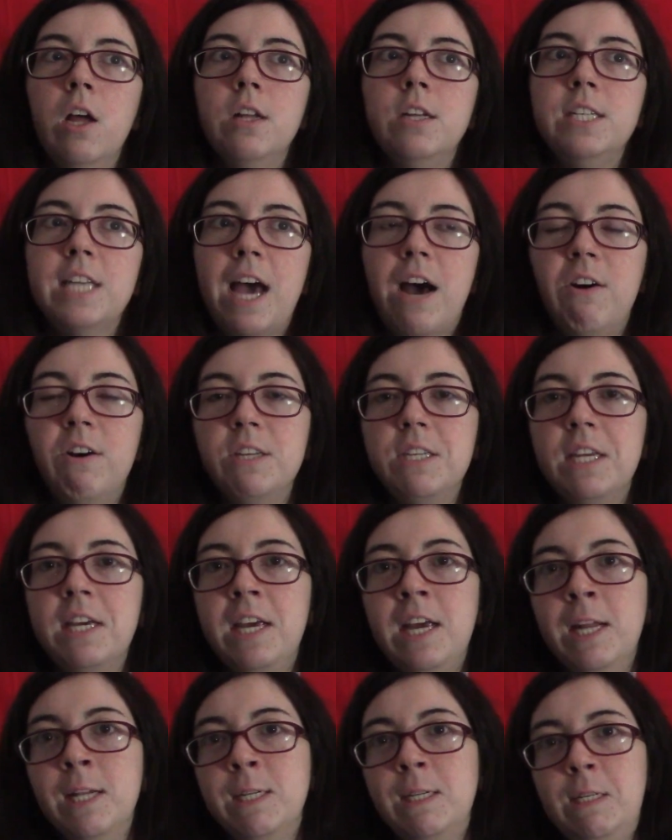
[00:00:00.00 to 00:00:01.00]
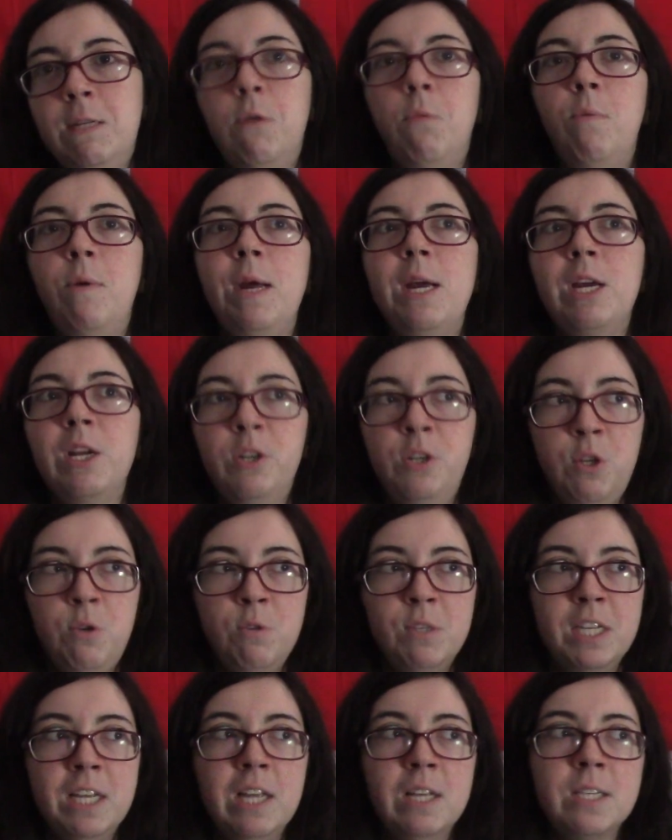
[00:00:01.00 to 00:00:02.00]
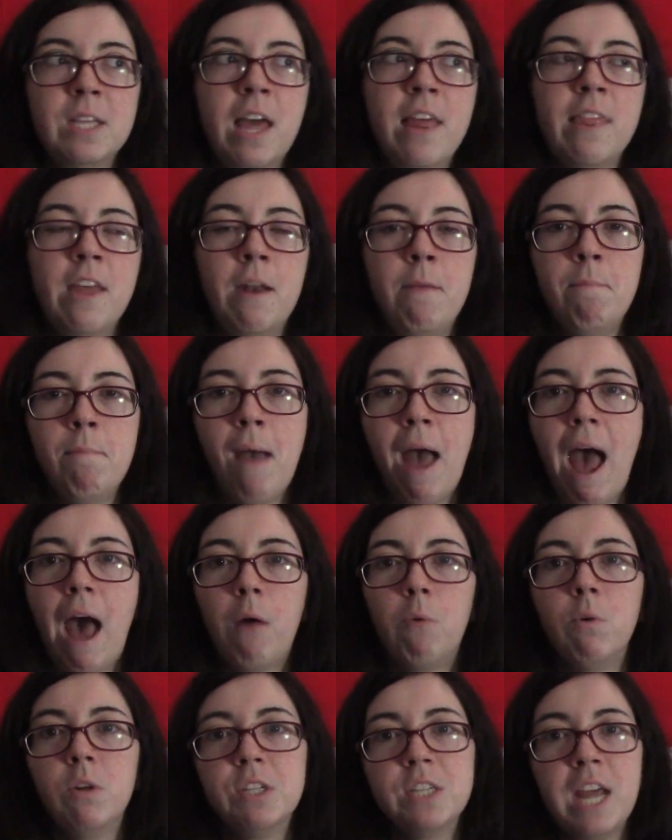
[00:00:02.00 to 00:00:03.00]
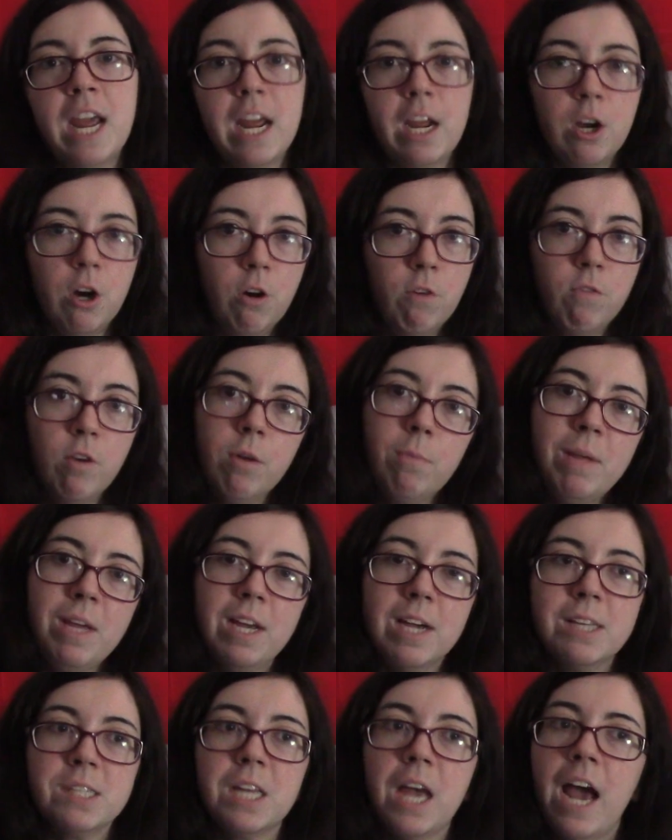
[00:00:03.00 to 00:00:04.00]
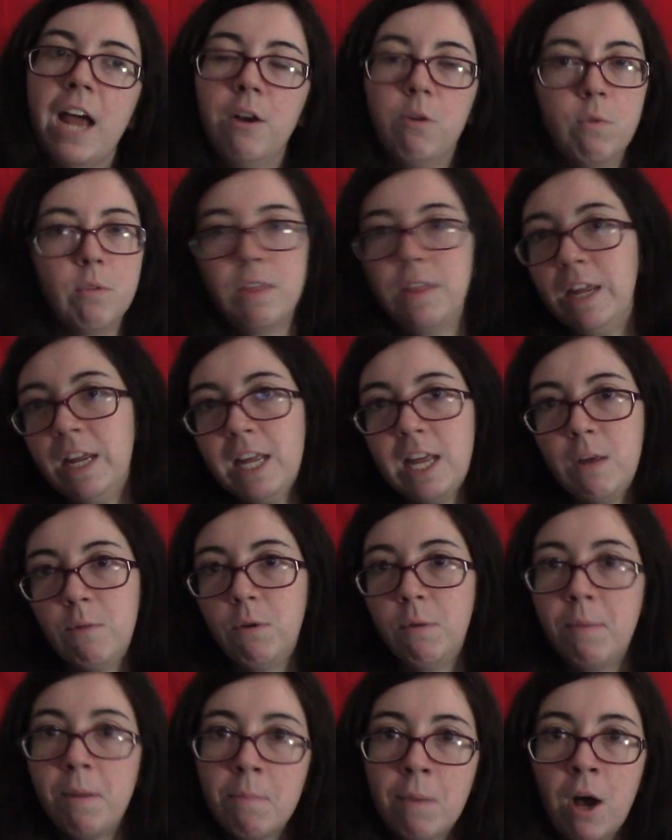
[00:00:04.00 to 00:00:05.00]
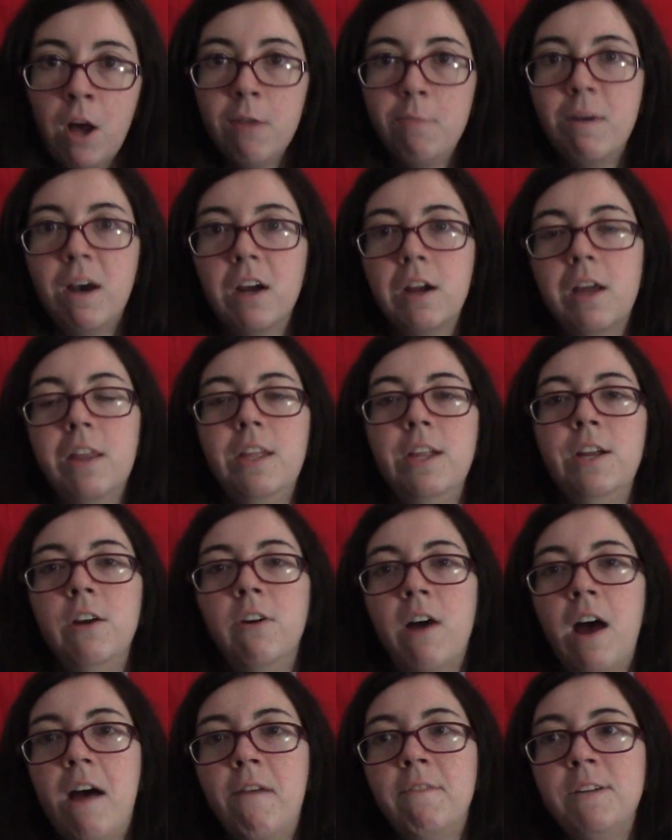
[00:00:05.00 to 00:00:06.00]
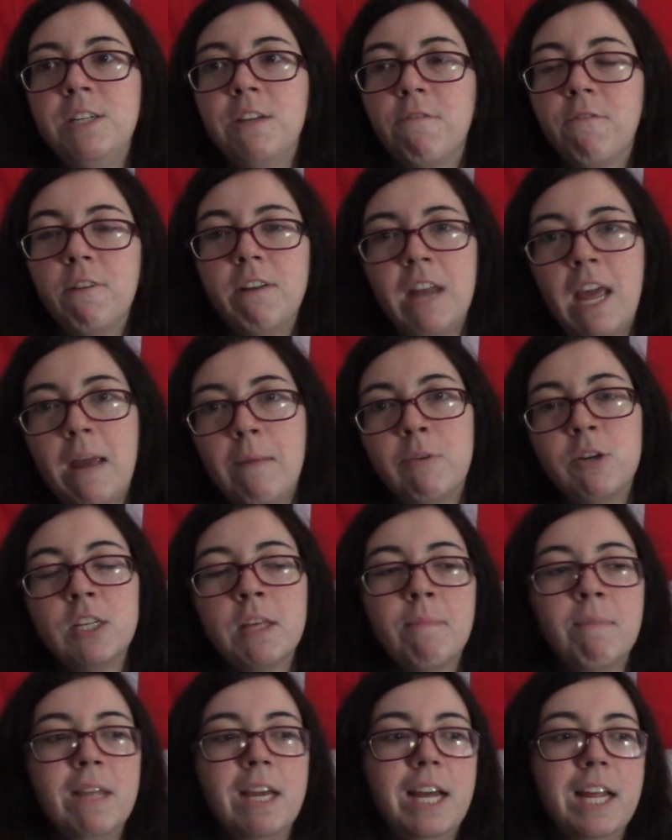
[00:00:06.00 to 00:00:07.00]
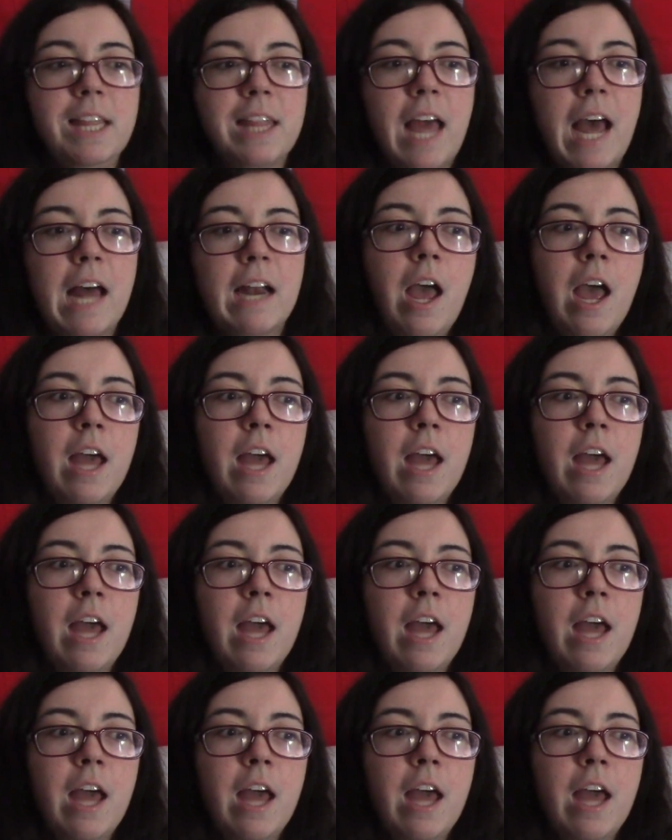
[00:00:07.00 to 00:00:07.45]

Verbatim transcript: Taliesin can still play Caduceus and then Matt will take over because I don't think he will be Mock. I think he'll have a different name or something like that.